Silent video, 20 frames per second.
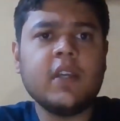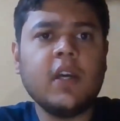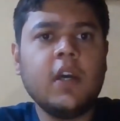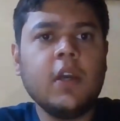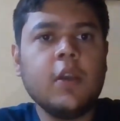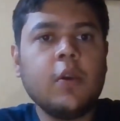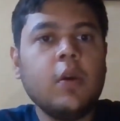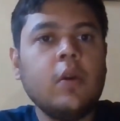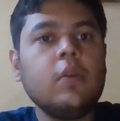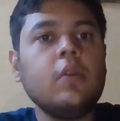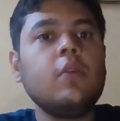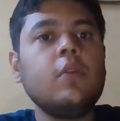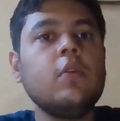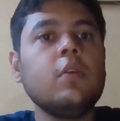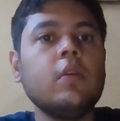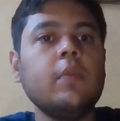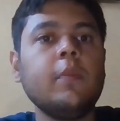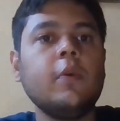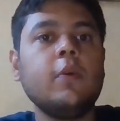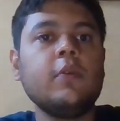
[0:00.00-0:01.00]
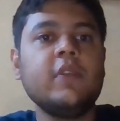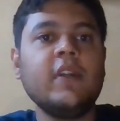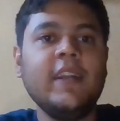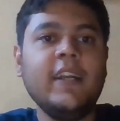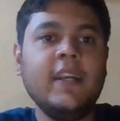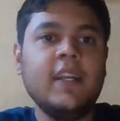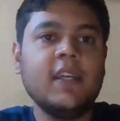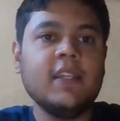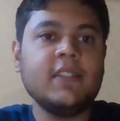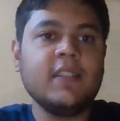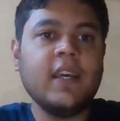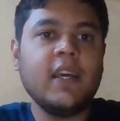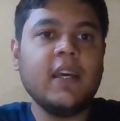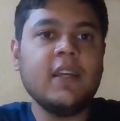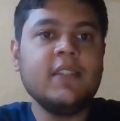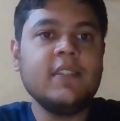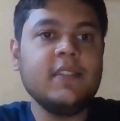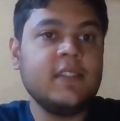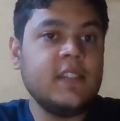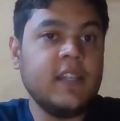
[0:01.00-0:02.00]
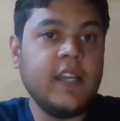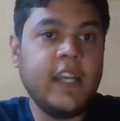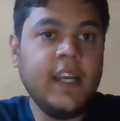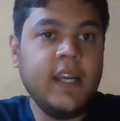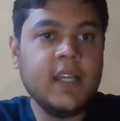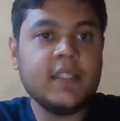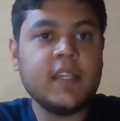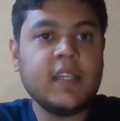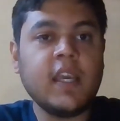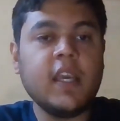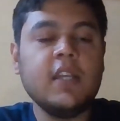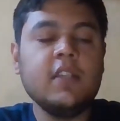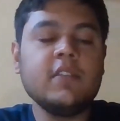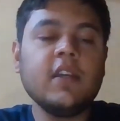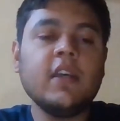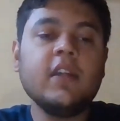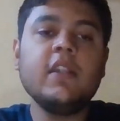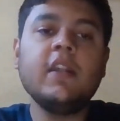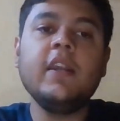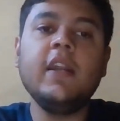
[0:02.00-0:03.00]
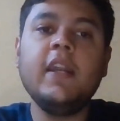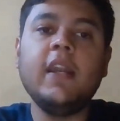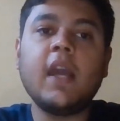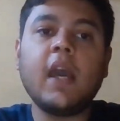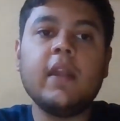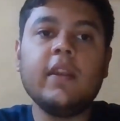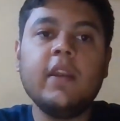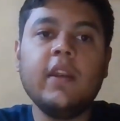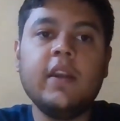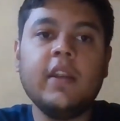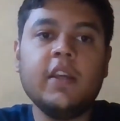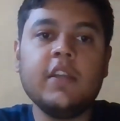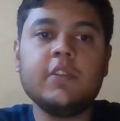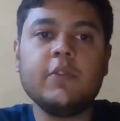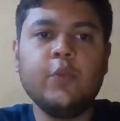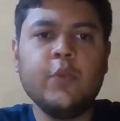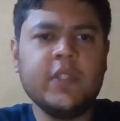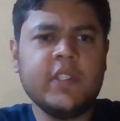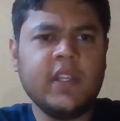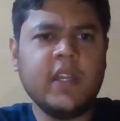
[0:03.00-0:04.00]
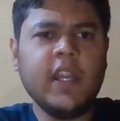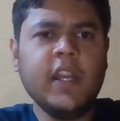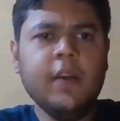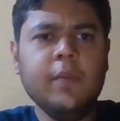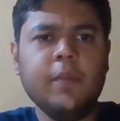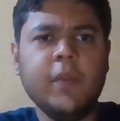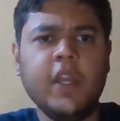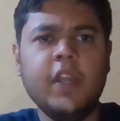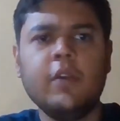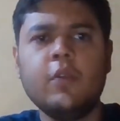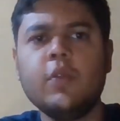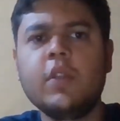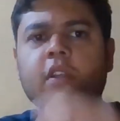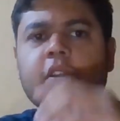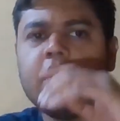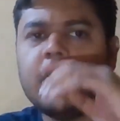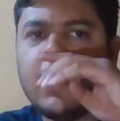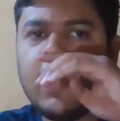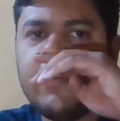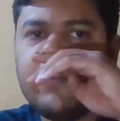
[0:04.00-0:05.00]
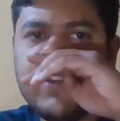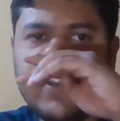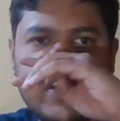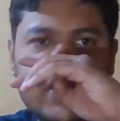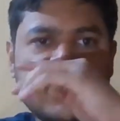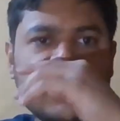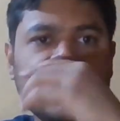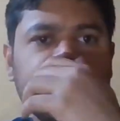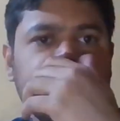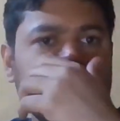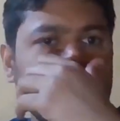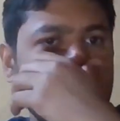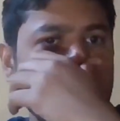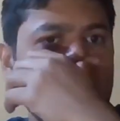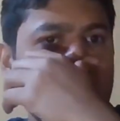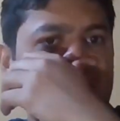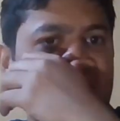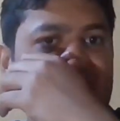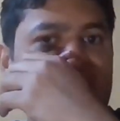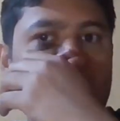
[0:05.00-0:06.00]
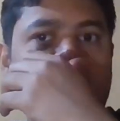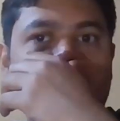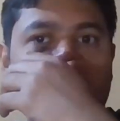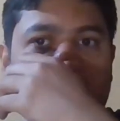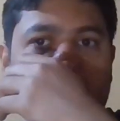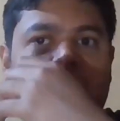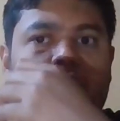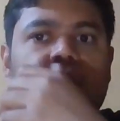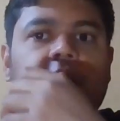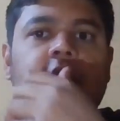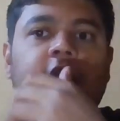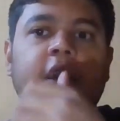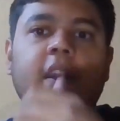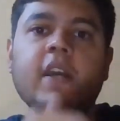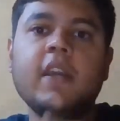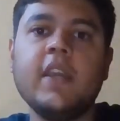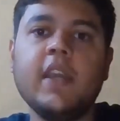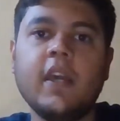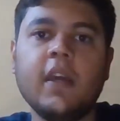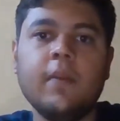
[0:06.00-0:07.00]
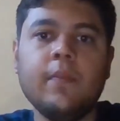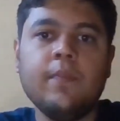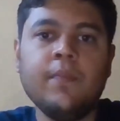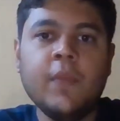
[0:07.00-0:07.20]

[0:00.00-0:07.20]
I got to know about the data science and the data analytics, which led me to this after researching a lot to the Data Gyan.